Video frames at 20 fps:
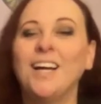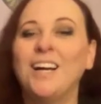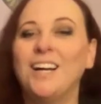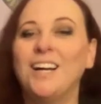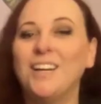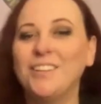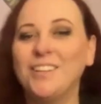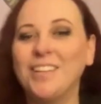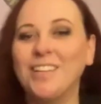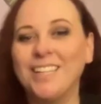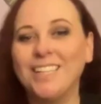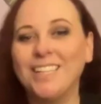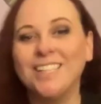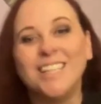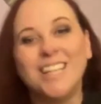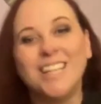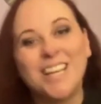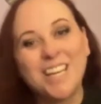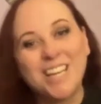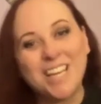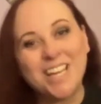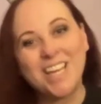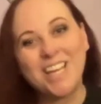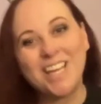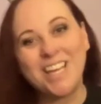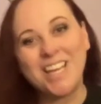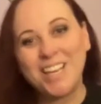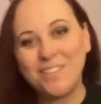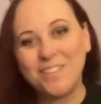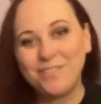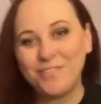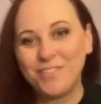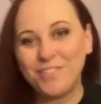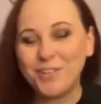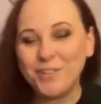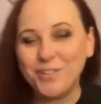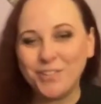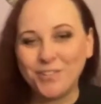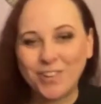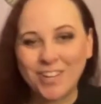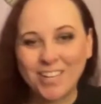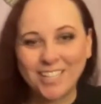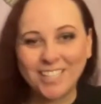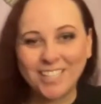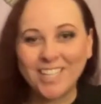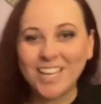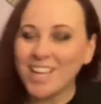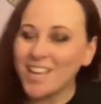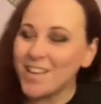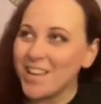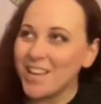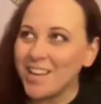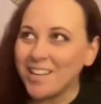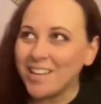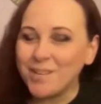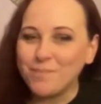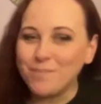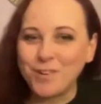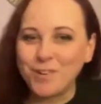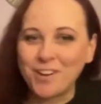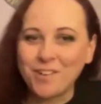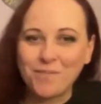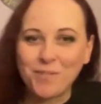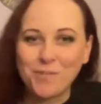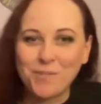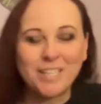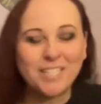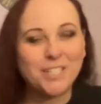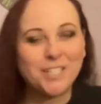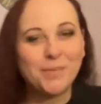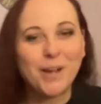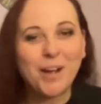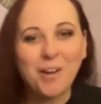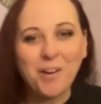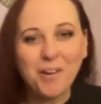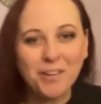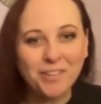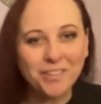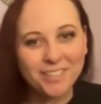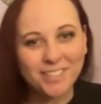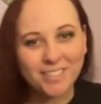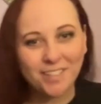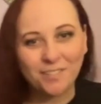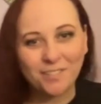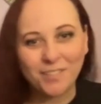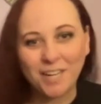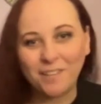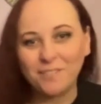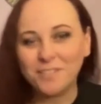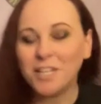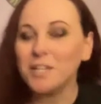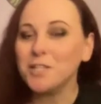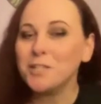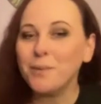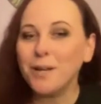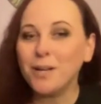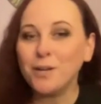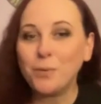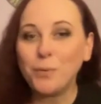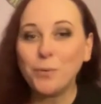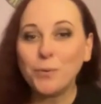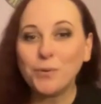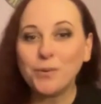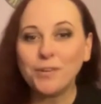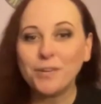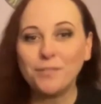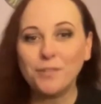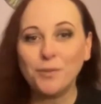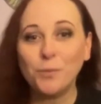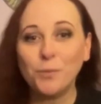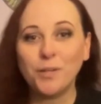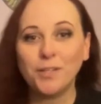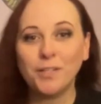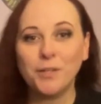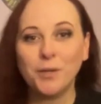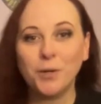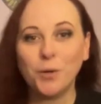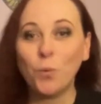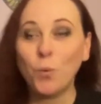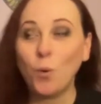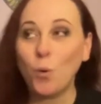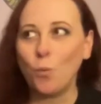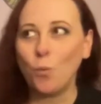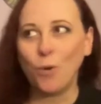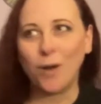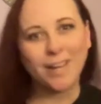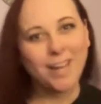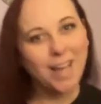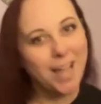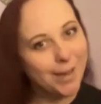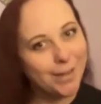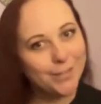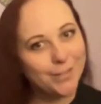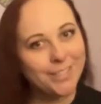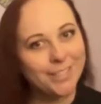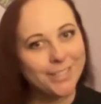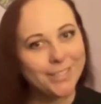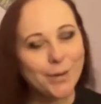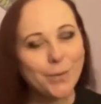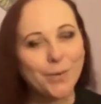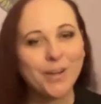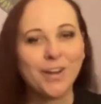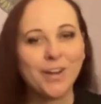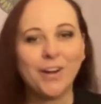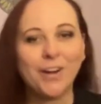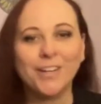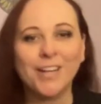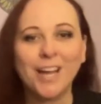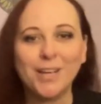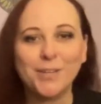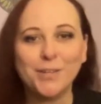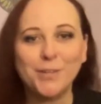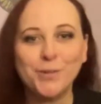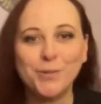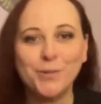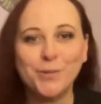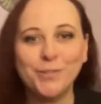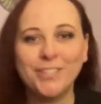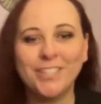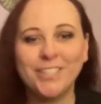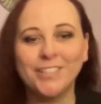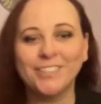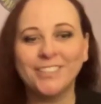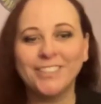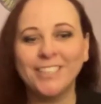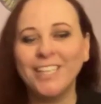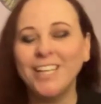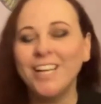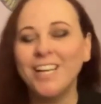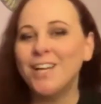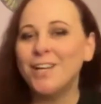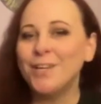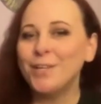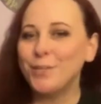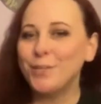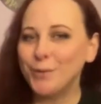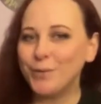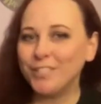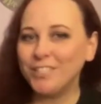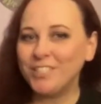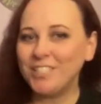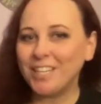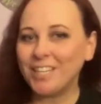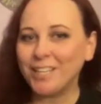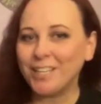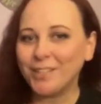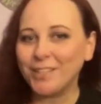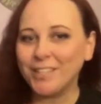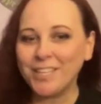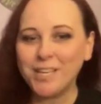All right. If you want any more information about all the stuff that I've talked about, or if you want to know what else is going on at UUCOC, you can check out